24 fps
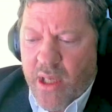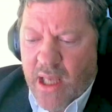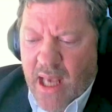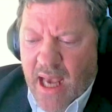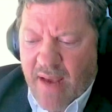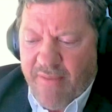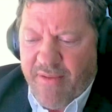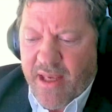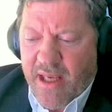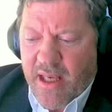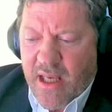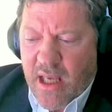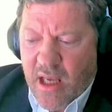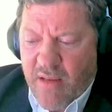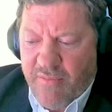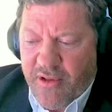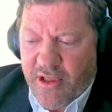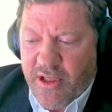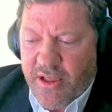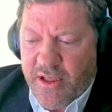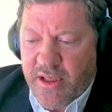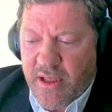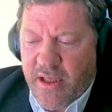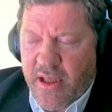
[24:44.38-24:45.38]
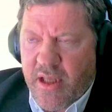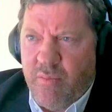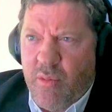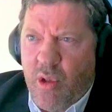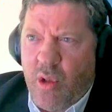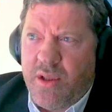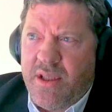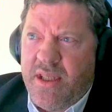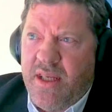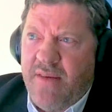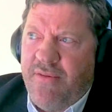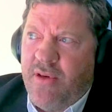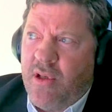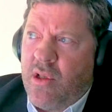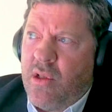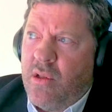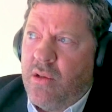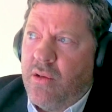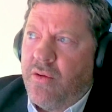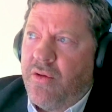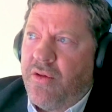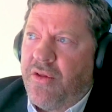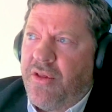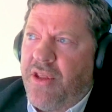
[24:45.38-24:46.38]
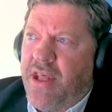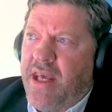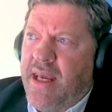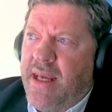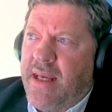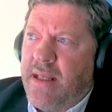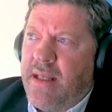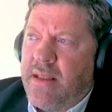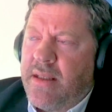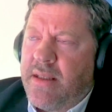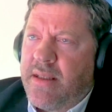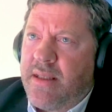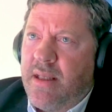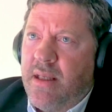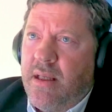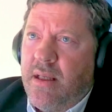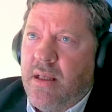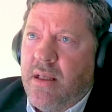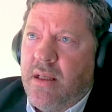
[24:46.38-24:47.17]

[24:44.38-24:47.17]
have it covered. The more difficult things